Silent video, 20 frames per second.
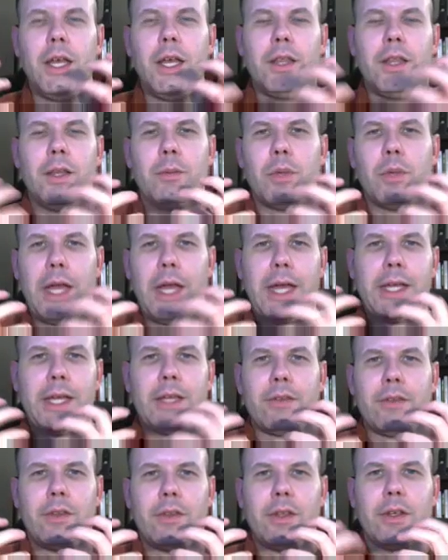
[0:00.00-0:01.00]
the plaque
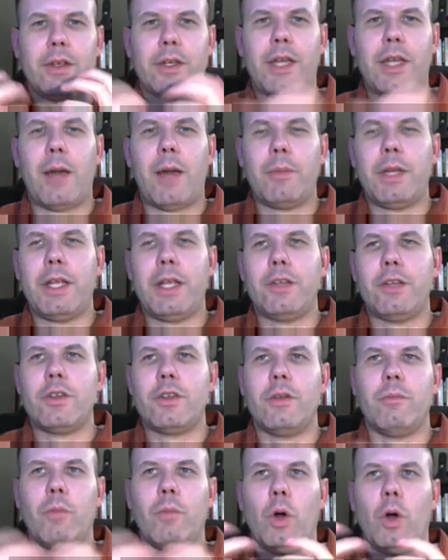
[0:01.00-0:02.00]
is the combination
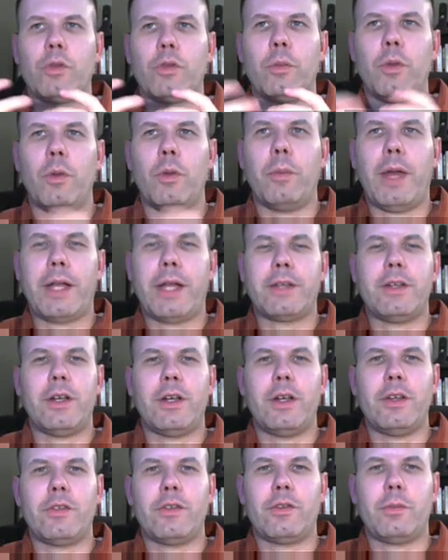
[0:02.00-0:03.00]
of multiple
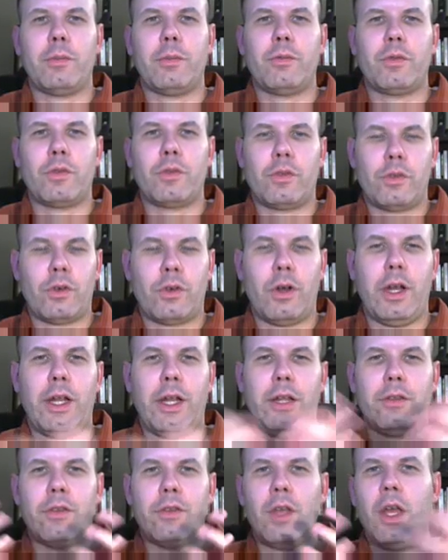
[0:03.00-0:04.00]
bacteria
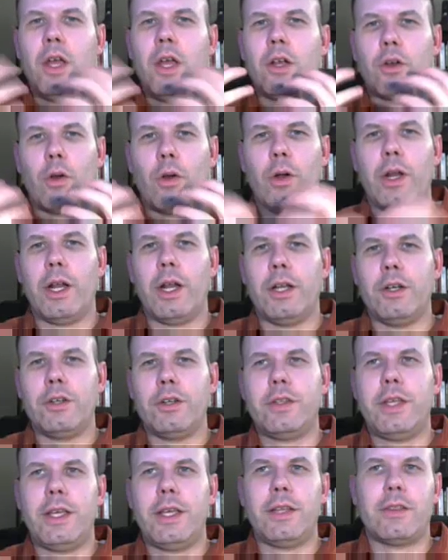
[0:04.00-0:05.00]
strains growing on your
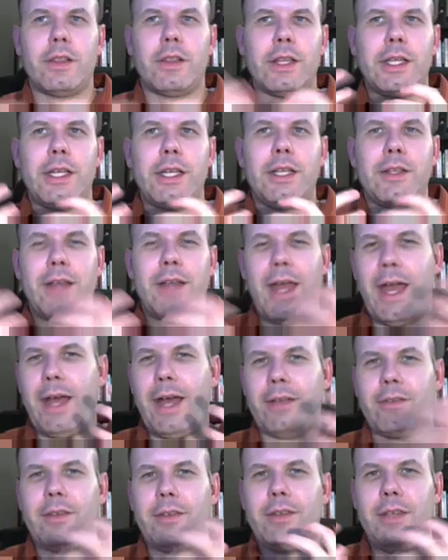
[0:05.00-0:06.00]
teeth, leading to
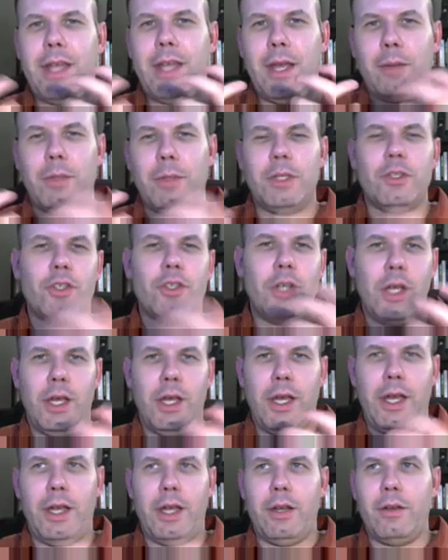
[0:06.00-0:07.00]
acid damage
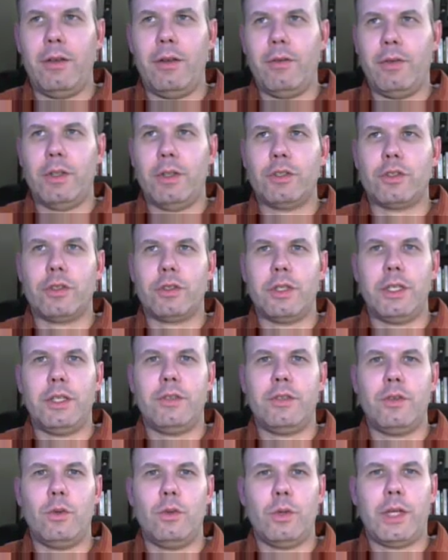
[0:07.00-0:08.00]
and eventually
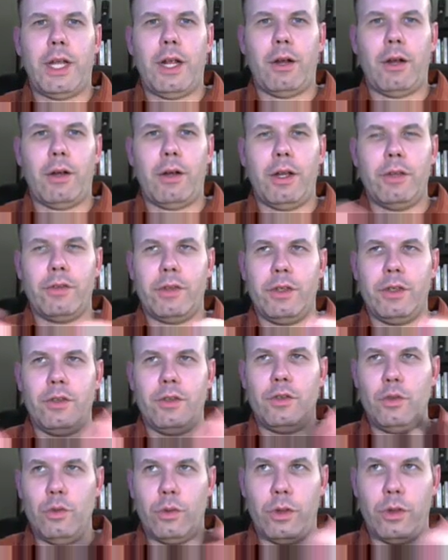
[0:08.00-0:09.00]
to caries and
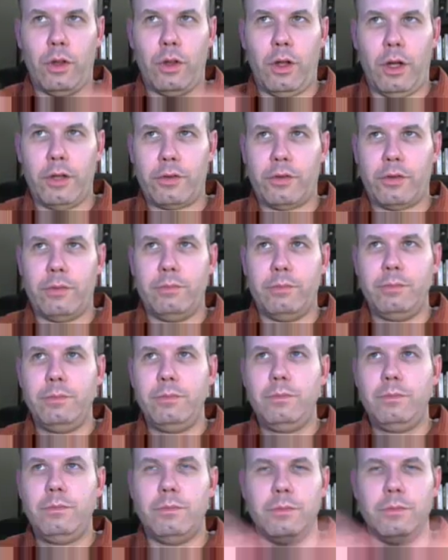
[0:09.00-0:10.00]
tooth loss
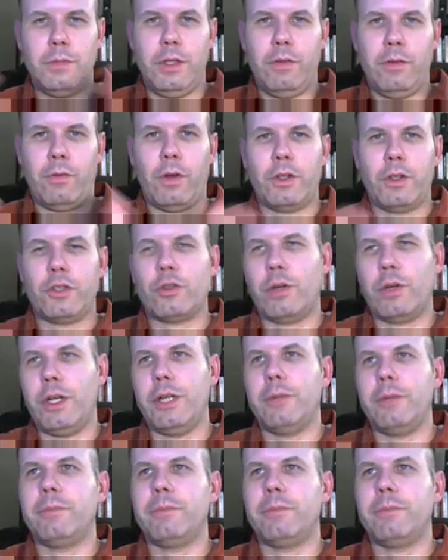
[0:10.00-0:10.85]
if untreated.